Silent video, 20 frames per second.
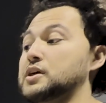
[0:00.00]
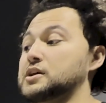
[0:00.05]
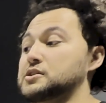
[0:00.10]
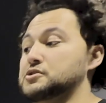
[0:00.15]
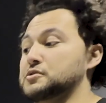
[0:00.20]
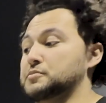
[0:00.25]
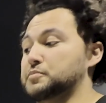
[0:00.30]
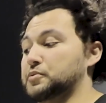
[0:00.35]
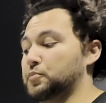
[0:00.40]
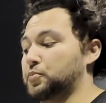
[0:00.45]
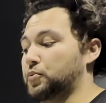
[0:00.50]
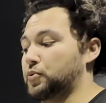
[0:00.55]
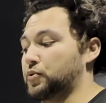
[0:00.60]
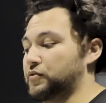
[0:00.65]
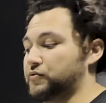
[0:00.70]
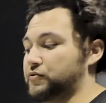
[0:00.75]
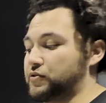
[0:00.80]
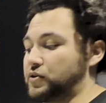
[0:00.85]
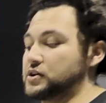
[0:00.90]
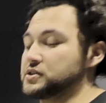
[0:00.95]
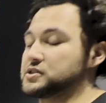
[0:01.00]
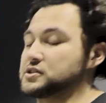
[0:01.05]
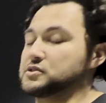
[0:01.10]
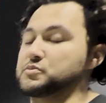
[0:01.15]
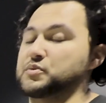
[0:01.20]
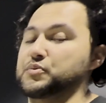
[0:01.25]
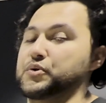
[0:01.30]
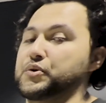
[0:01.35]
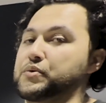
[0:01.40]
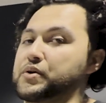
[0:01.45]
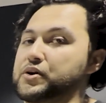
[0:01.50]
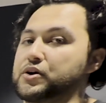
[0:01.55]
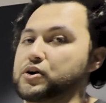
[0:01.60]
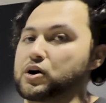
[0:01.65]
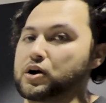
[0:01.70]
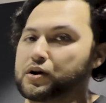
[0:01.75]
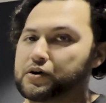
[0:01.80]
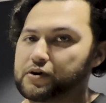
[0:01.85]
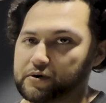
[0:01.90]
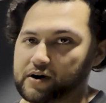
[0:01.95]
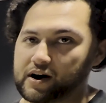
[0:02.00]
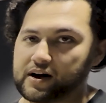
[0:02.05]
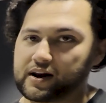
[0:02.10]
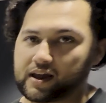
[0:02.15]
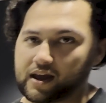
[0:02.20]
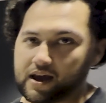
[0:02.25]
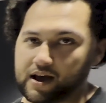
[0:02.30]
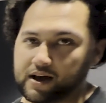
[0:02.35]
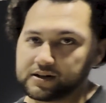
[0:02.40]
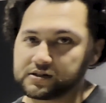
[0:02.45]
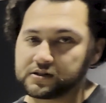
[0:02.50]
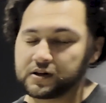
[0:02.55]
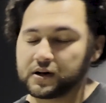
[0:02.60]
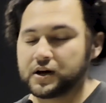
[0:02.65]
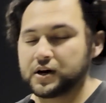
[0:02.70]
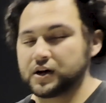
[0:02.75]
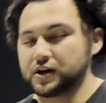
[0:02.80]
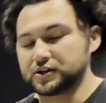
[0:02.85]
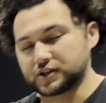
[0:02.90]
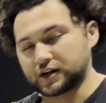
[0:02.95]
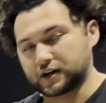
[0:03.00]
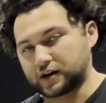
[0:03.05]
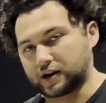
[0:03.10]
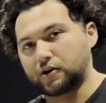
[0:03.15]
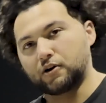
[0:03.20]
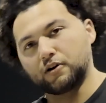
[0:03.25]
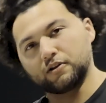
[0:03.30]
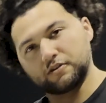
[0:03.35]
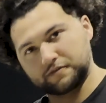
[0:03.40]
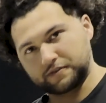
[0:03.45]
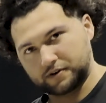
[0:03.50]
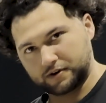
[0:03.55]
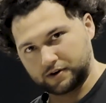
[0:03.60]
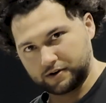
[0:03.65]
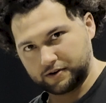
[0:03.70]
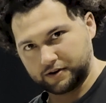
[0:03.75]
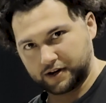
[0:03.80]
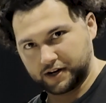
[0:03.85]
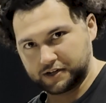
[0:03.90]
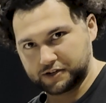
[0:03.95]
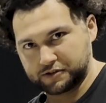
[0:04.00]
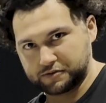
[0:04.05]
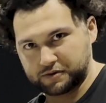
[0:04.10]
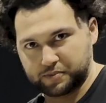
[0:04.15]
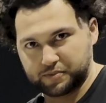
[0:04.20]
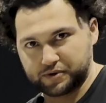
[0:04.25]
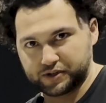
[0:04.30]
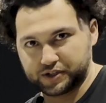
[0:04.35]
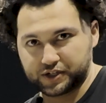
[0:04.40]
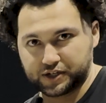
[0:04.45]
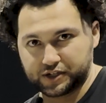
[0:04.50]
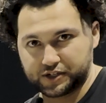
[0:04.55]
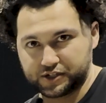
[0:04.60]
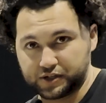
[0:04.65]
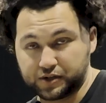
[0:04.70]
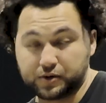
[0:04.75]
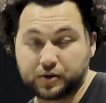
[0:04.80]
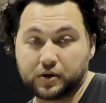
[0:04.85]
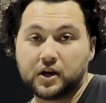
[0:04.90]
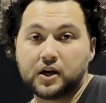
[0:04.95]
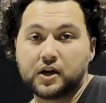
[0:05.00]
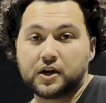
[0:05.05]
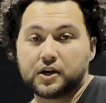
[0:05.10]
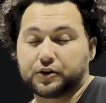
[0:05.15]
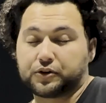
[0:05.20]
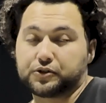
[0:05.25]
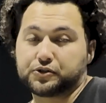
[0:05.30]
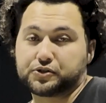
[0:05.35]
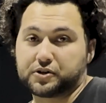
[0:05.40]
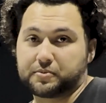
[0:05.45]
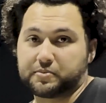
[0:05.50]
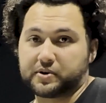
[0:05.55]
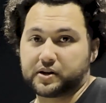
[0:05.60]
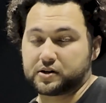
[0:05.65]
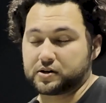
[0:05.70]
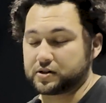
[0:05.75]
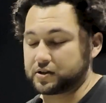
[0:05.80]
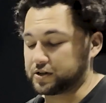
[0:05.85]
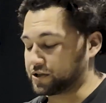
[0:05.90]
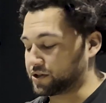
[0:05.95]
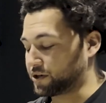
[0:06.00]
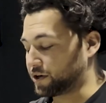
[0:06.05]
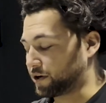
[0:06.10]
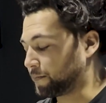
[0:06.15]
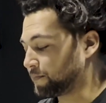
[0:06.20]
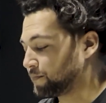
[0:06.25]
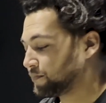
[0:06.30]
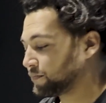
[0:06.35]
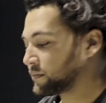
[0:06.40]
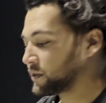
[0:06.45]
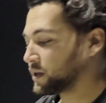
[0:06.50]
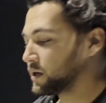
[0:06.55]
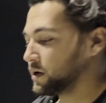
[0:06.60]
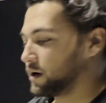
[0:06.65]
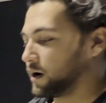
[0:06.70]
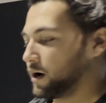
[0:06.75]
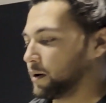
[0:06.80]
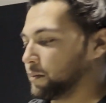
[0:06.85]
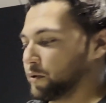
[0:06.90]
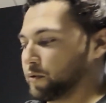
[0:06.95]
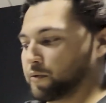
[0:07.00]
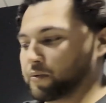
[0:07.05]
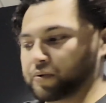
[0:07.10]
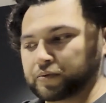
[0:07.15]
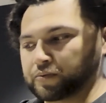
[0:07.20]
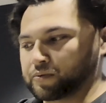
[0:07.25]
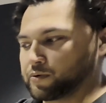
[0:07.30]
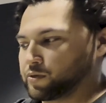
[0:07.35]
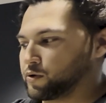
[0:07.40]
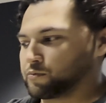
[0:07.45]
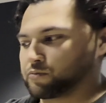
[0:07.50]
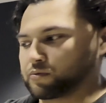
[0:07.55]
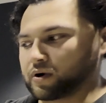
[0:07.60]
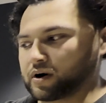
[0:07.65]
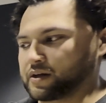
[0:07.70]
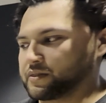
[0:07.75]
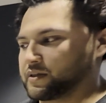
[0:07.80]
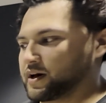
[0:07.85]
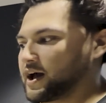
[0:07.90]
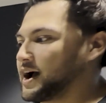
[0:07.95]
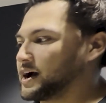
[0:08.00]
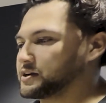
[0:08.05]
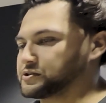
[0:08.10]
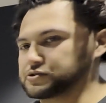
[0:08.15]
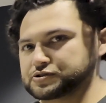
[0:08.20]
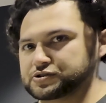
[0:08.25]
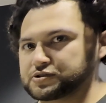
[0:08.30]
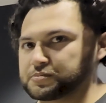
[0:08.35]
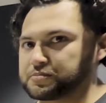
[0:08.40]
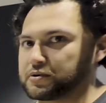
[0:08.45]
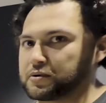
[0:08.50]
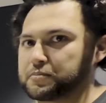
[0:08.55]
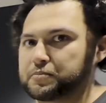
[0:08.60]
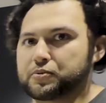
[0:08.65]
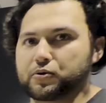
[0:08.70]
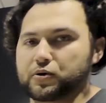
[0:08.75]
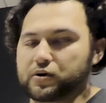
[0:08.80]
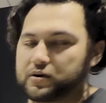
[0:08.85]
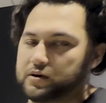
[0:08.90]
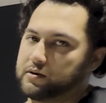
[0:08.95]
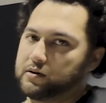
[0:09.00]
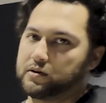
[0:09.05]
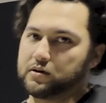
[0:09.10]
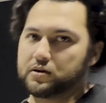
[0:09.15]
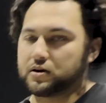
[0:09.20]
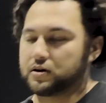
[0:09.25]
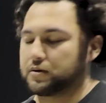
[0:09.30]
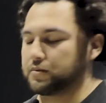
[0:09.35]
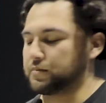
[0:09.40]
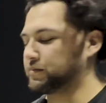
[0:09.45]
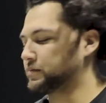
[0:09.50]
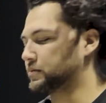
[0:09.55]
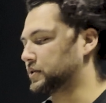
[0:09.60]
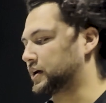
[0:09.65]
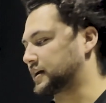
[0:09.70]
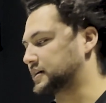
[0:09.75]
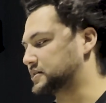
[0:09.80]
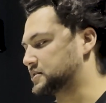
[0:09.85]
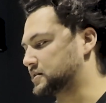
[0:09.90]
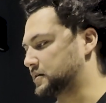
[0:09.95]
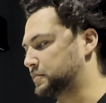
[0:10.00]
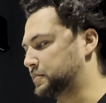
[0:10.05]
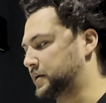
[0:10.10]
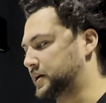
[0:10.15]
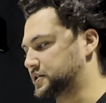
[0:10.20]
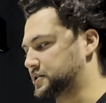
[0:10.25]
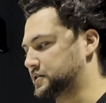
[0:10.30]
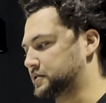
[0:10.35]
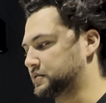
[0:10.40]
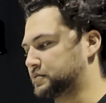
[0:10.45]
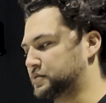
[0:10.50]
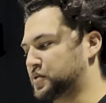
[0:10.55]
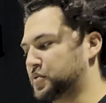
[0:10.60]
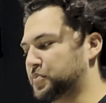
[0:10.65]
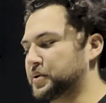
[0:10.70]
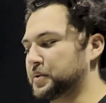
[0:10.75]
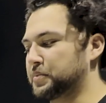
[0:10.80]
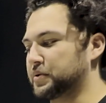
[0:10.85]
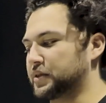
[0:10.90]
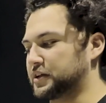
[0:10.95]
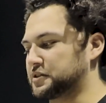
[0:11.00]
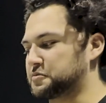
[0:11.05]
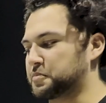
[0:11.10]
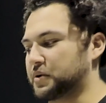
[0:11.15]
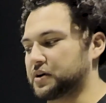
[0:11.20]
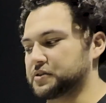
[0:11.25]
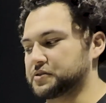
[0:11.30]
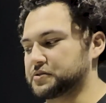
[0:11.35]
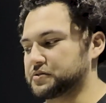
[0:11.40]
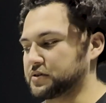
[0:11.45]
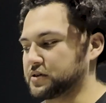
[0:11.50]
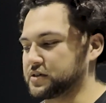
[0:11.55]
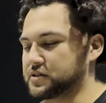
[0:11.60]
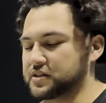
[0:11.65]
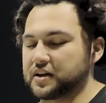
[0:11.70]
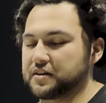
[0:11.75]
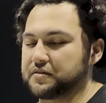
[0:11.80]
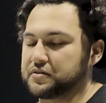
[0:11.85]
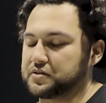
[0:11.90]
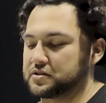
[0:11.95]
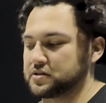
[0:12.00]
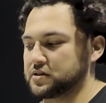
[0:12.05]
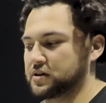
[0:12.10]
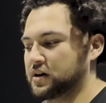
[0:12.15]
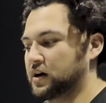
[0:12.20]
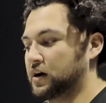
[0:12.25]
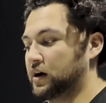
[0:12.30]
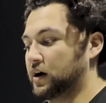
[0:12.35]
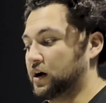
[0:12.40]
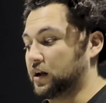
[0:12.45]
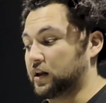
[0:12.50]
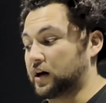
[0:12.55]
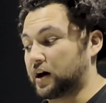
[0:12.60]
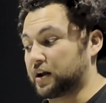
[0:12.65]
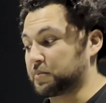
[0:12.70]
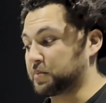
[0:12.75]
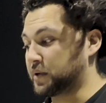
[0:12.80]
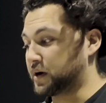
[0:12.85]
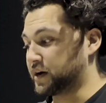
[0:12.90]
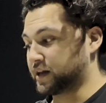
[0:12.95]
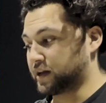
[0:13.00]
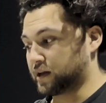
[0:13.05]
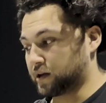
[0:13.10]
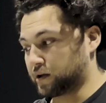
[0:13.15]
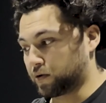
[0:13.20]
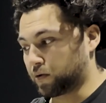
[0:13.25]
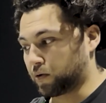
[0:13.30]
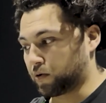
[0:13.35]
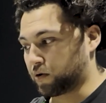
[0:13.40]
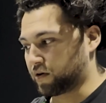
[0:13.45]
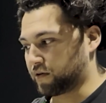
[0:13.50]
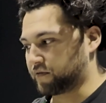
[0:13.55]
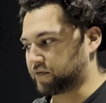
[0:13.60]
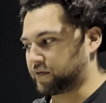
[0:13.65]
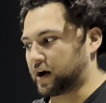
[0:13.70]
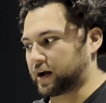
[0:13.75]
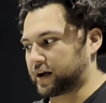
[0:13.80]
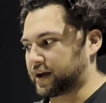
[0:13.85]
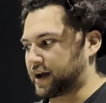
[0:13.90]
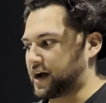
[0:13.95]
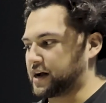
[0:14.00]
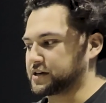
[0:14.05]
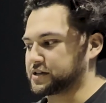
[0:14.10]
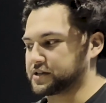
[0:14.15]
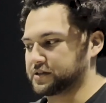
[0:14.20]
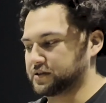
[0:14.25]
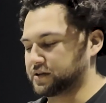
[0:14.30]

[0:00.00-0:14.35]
that's super important for us is when we run our underwriting ads. Shout out all of our underwriters. We appreciate you contributing to the show. Running the ads are super important. Like I said, mentioned the people that sponsor us, they give us a lot of money, or if not cash